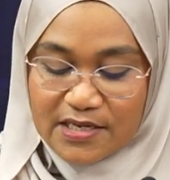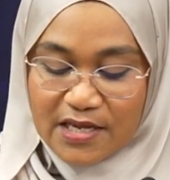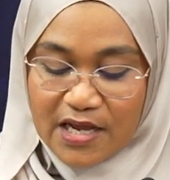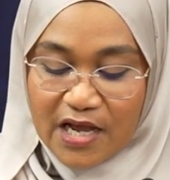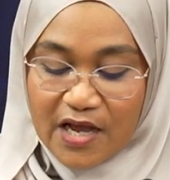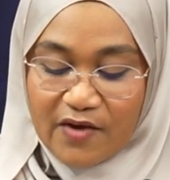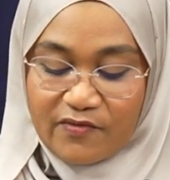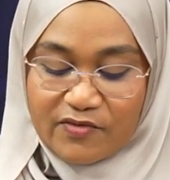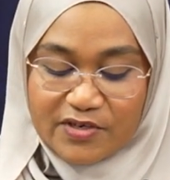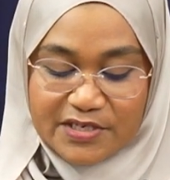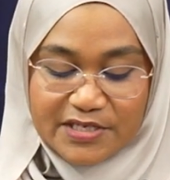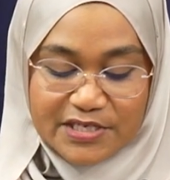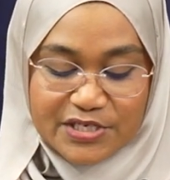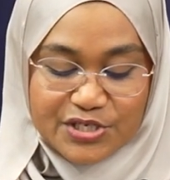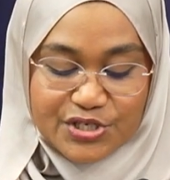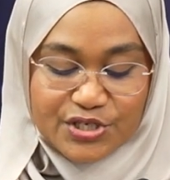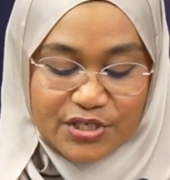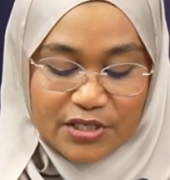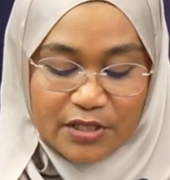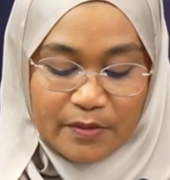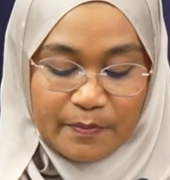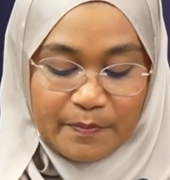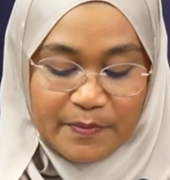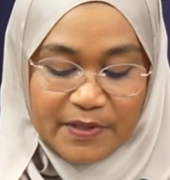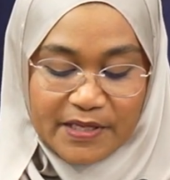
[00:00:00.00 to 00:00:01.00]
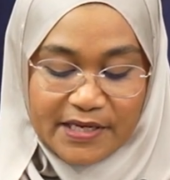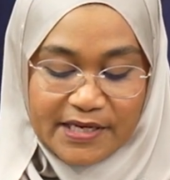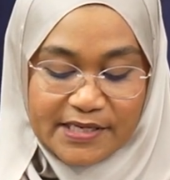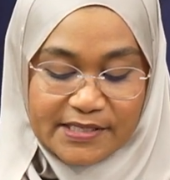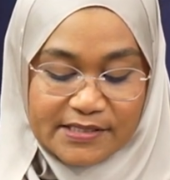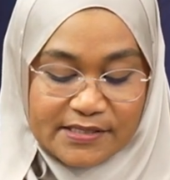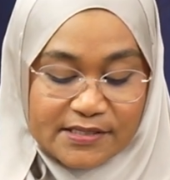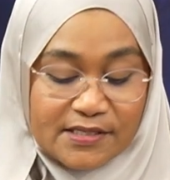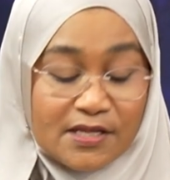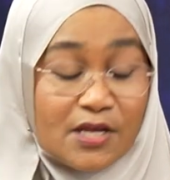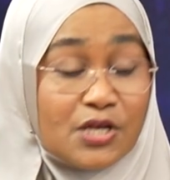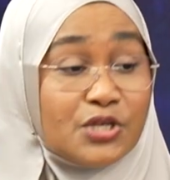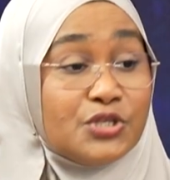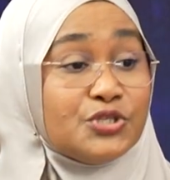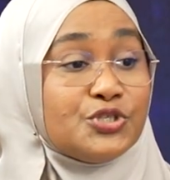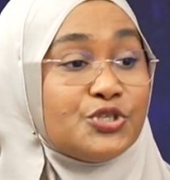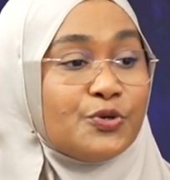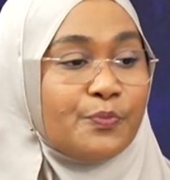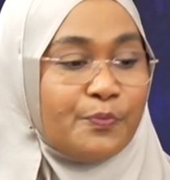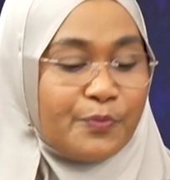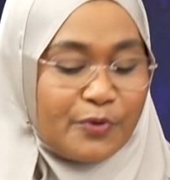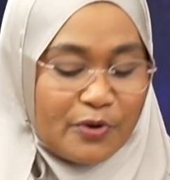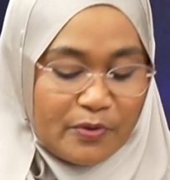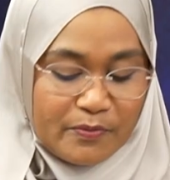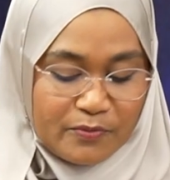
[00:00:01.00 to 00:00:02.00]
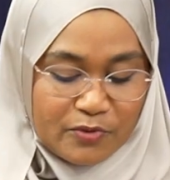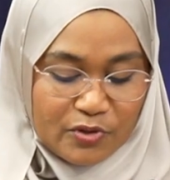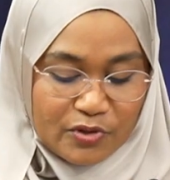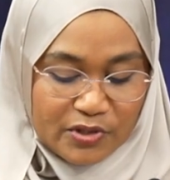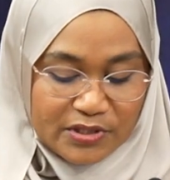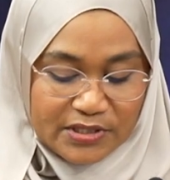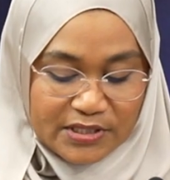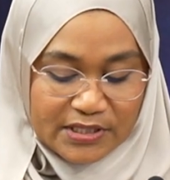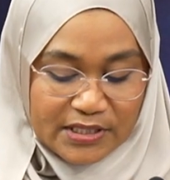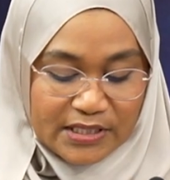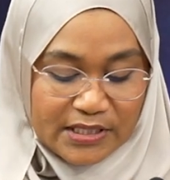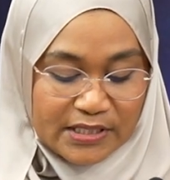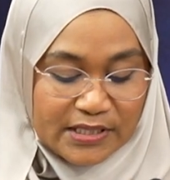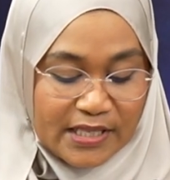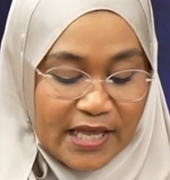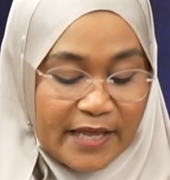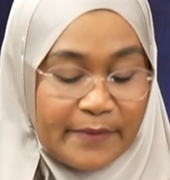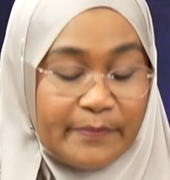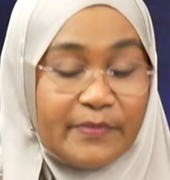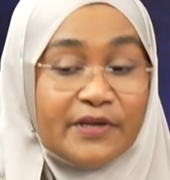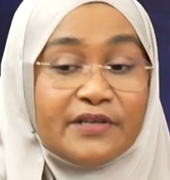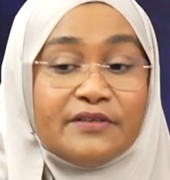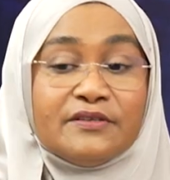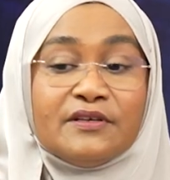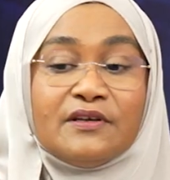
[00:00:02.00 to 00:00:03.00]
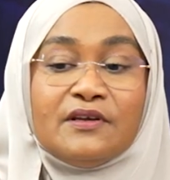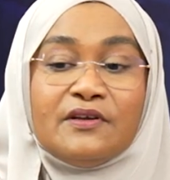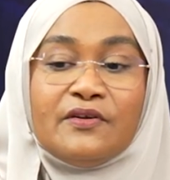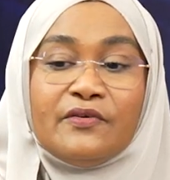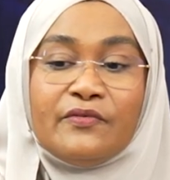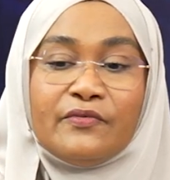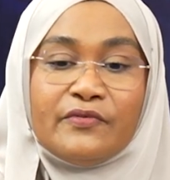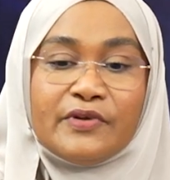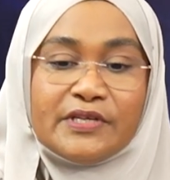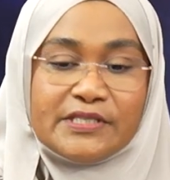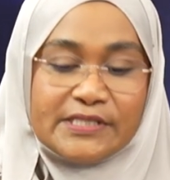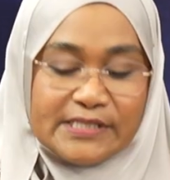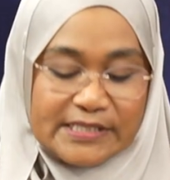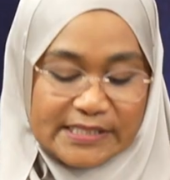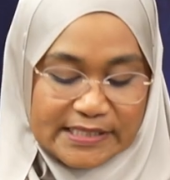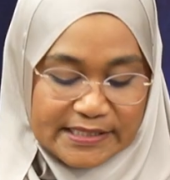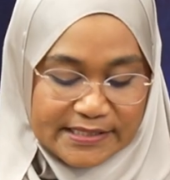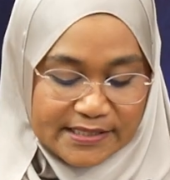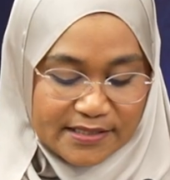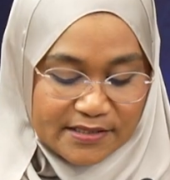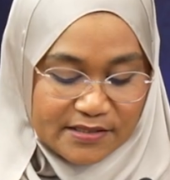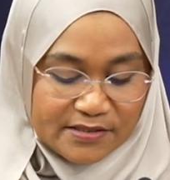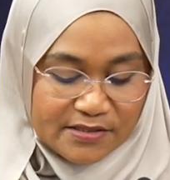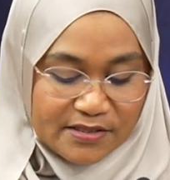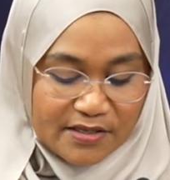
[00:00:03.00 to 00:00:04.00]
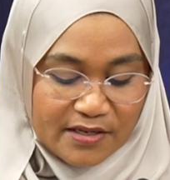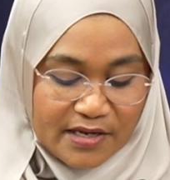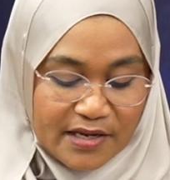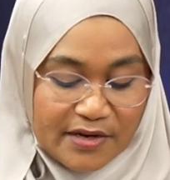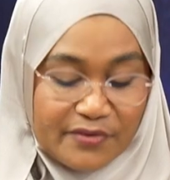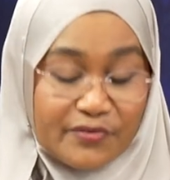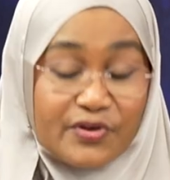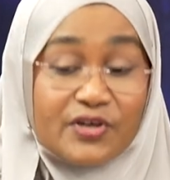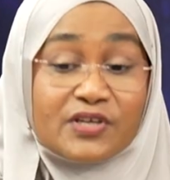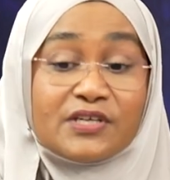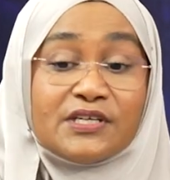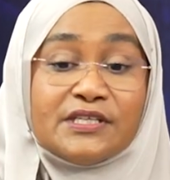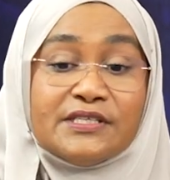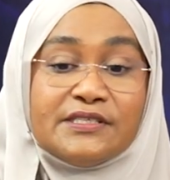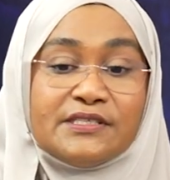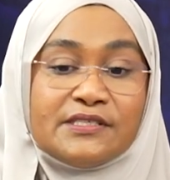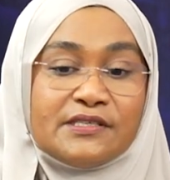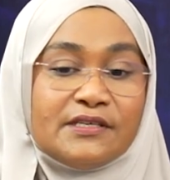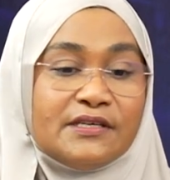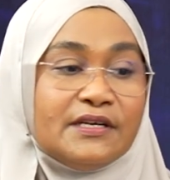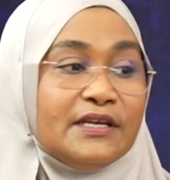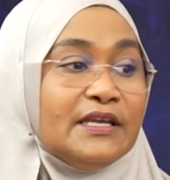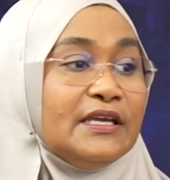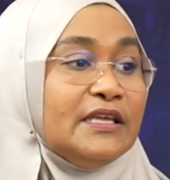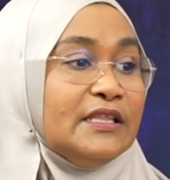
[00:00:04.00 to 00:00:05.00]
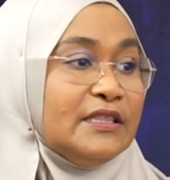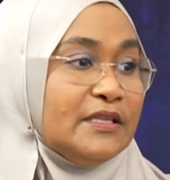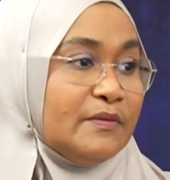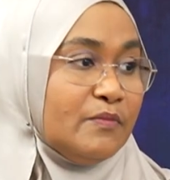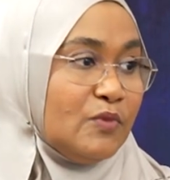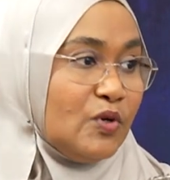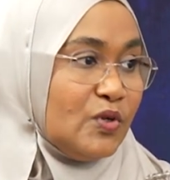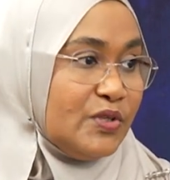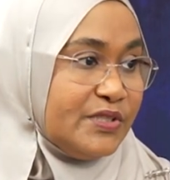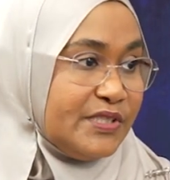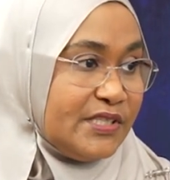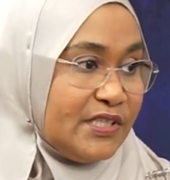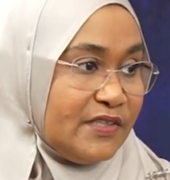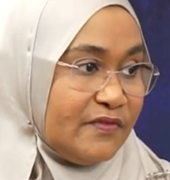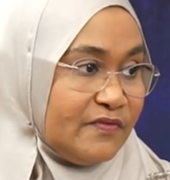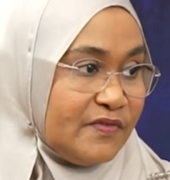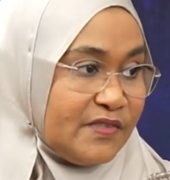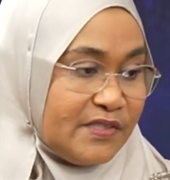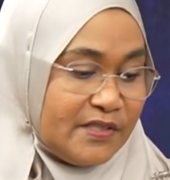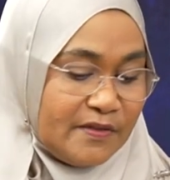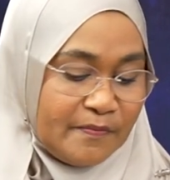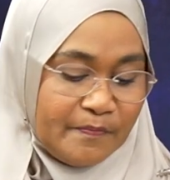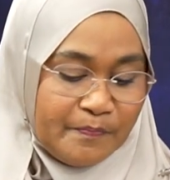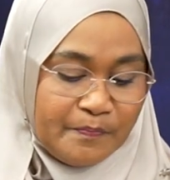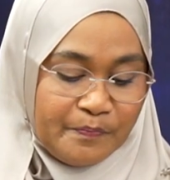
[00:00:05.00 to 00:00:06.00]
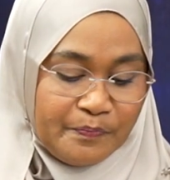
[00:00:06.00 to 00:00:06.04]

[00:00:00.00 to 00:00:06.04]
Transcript: our national plans to promote climate resilient agriculture in the Maldives.